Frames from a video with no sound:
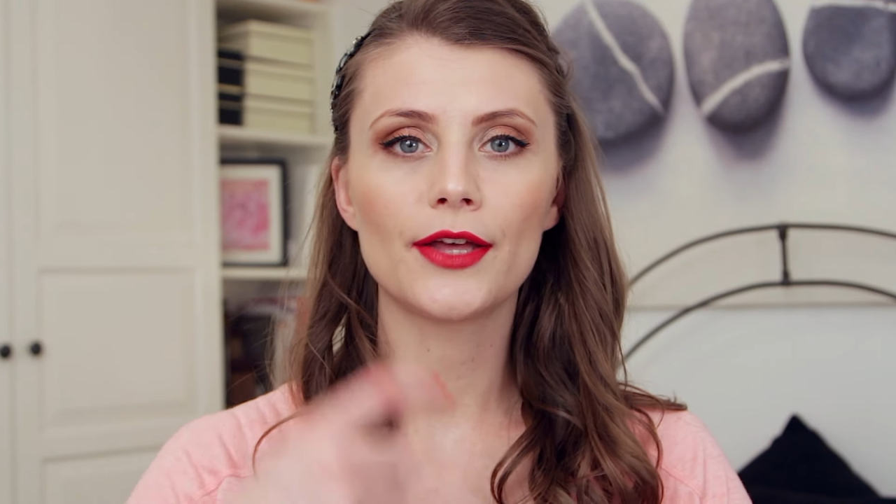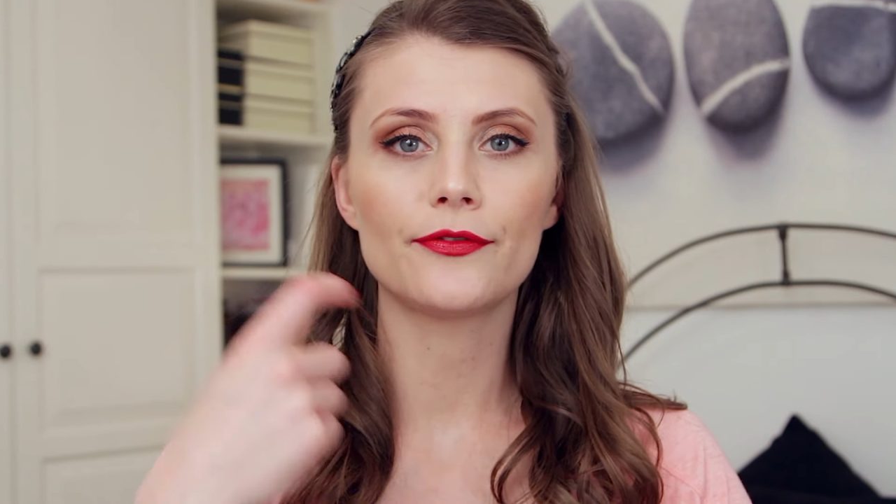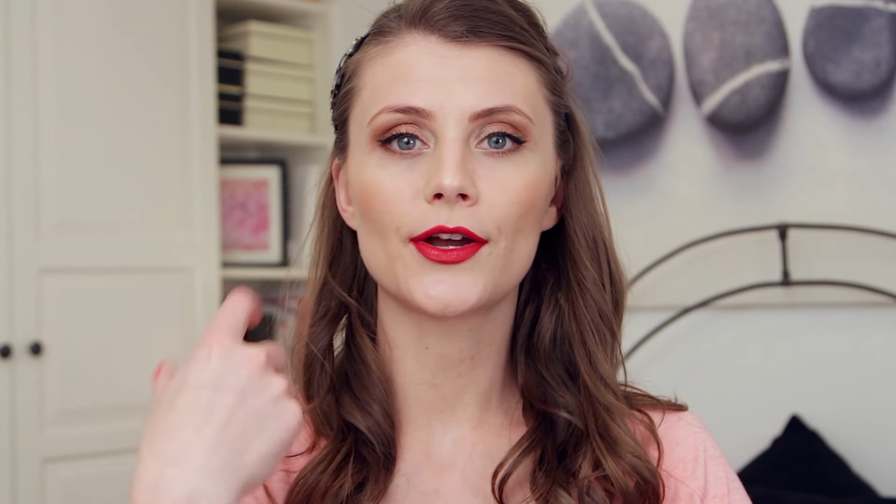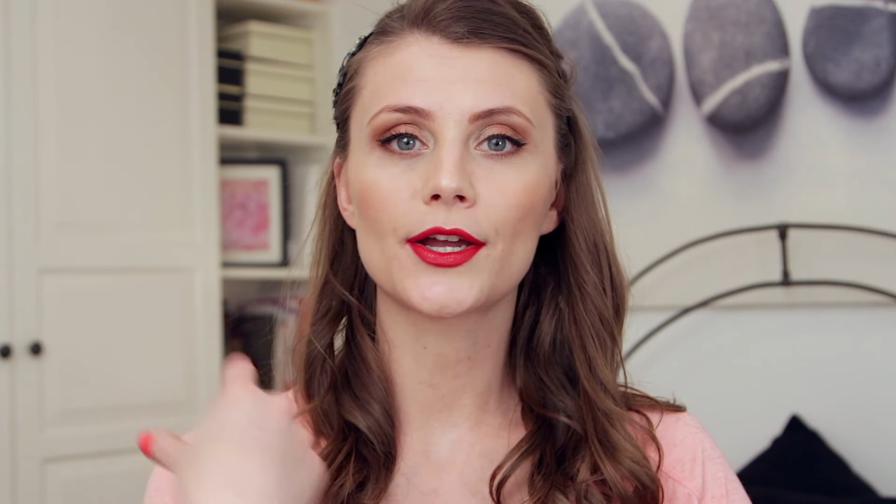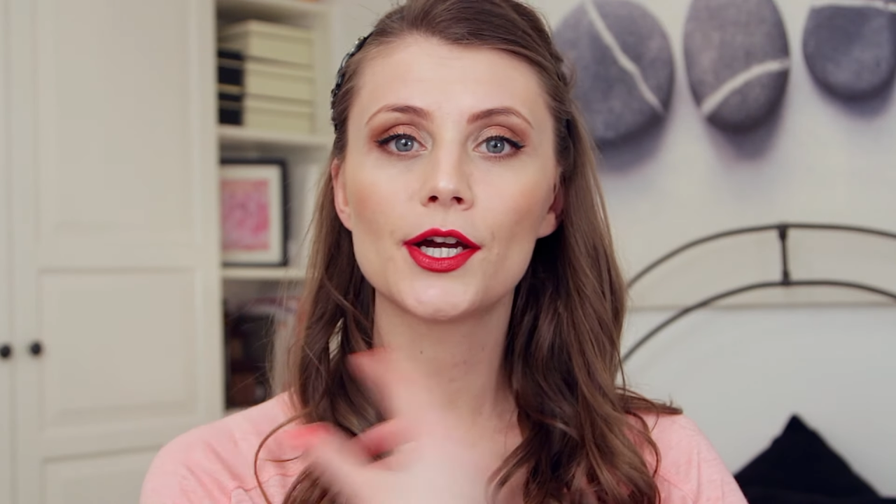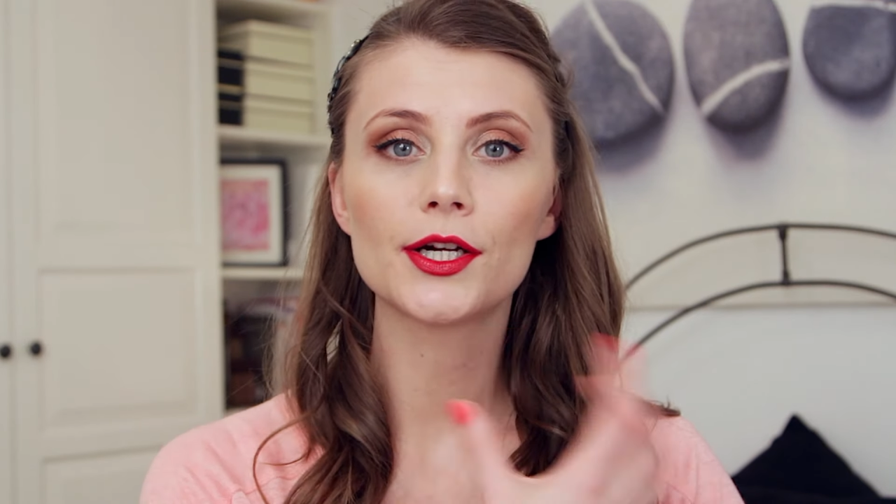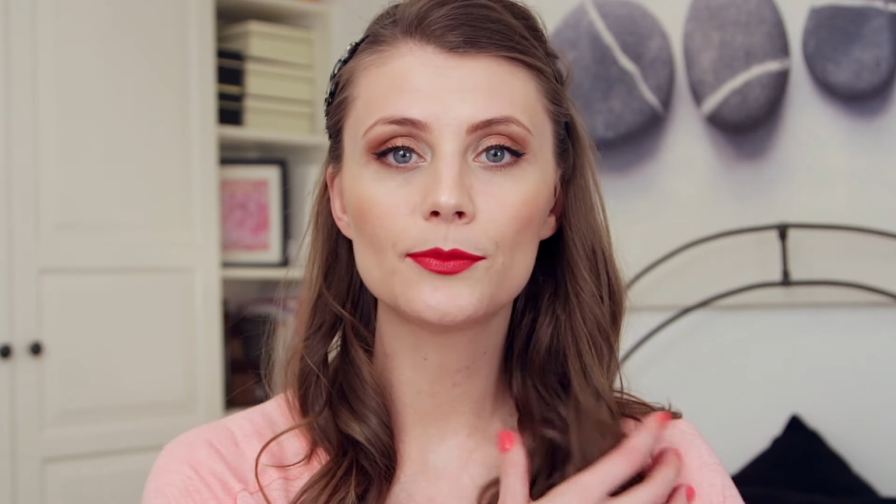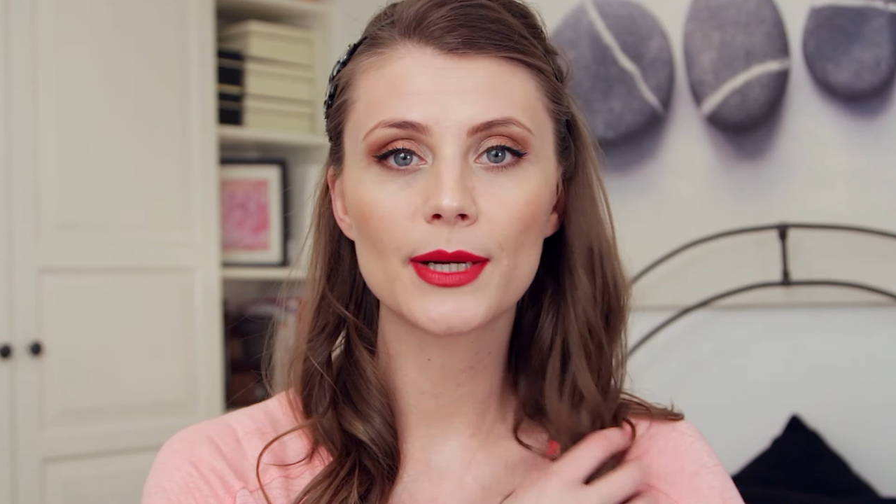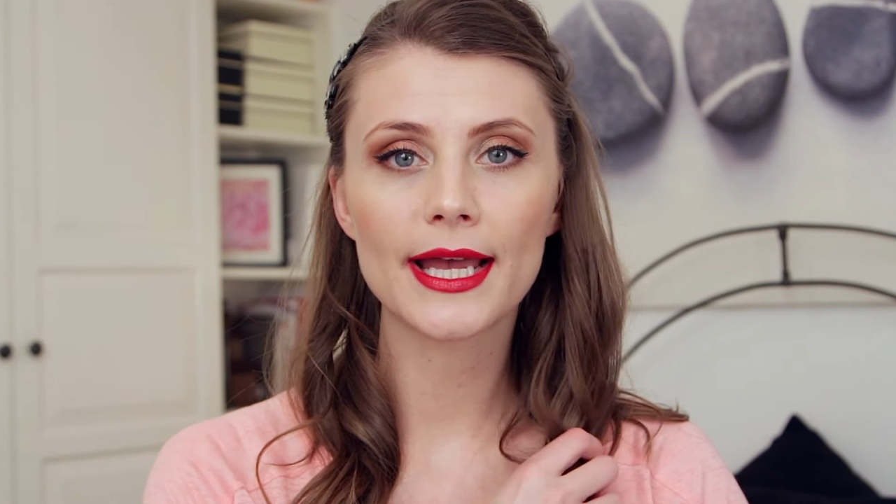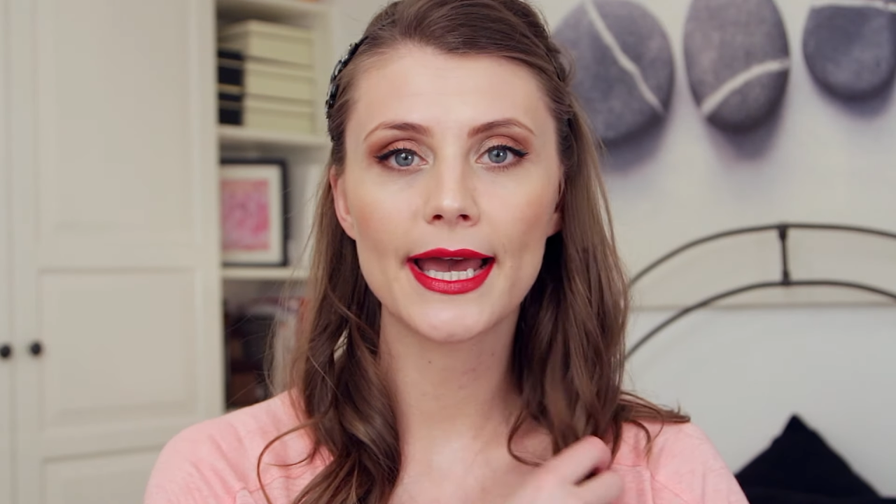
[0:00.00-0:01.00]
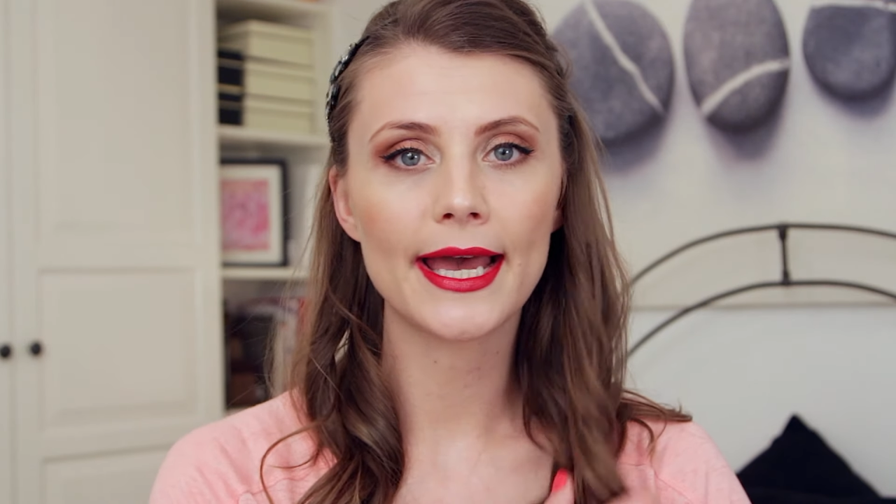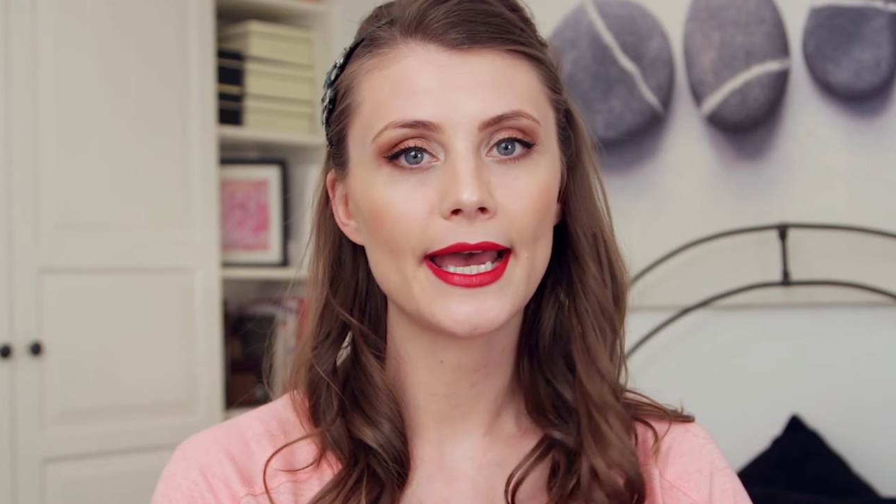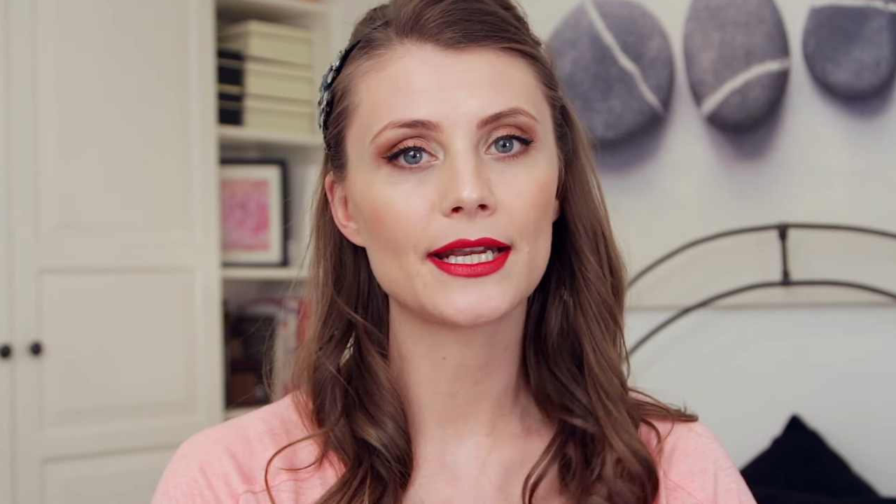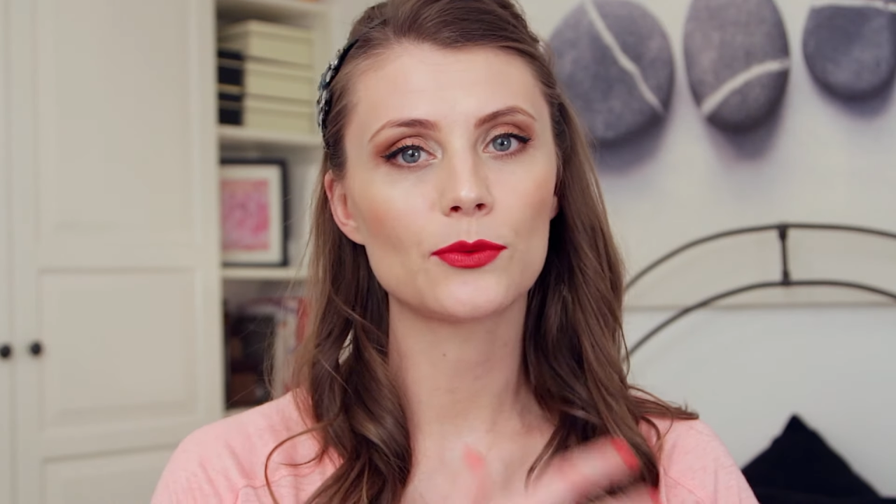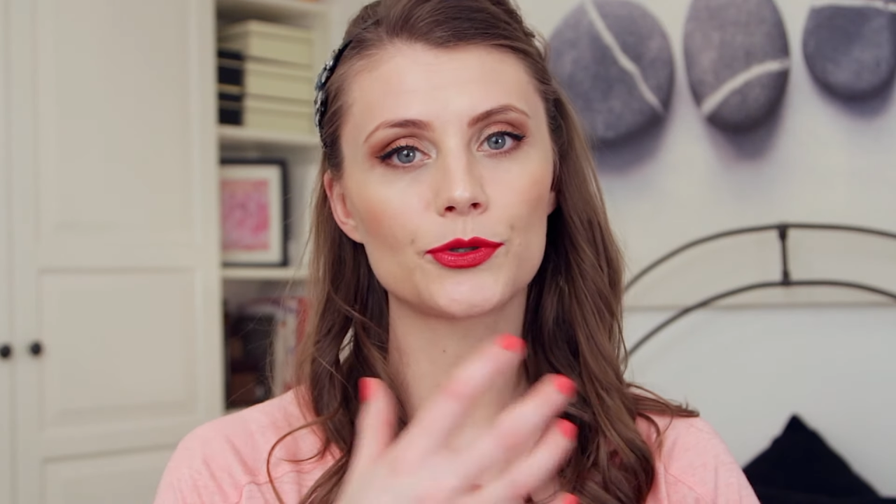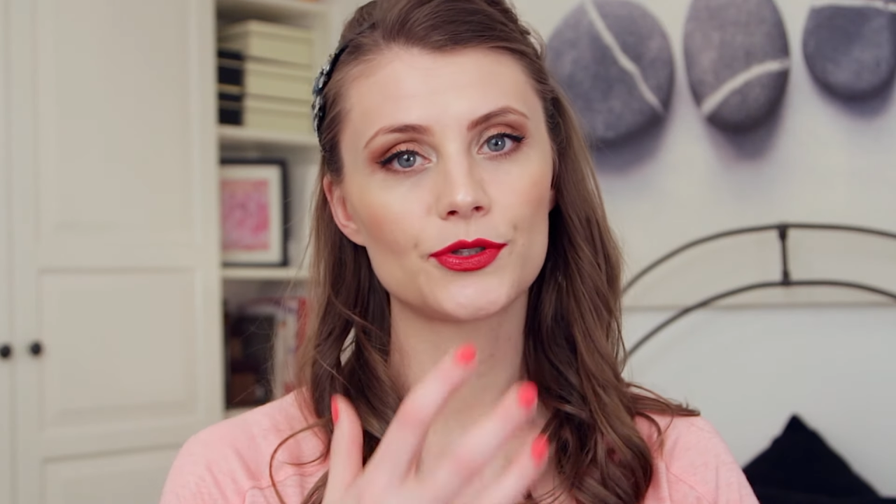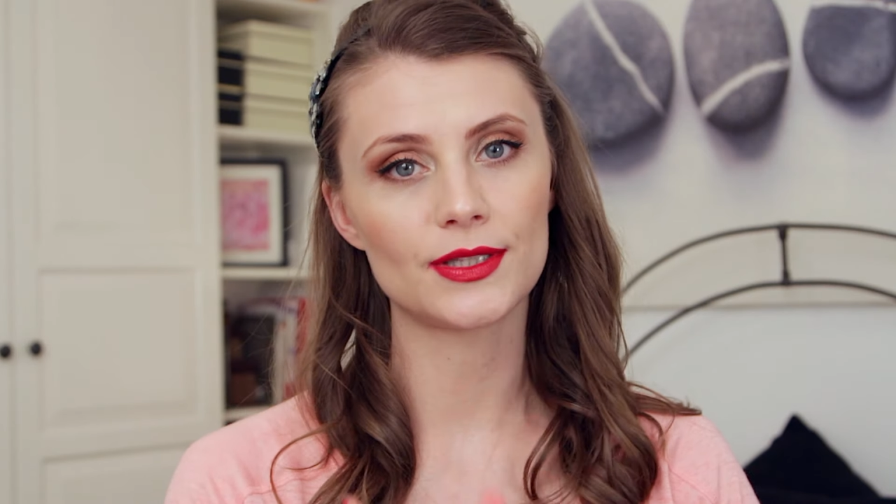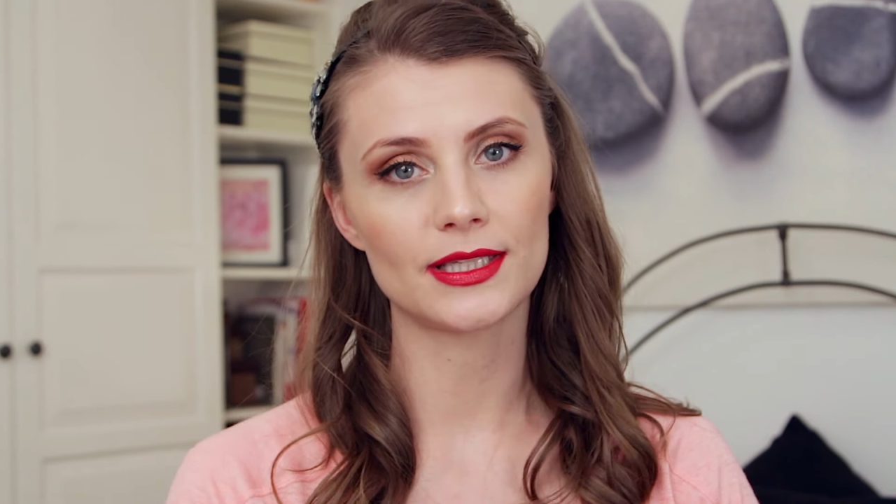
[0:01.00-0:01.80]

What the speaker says: if I curl my hair and I want to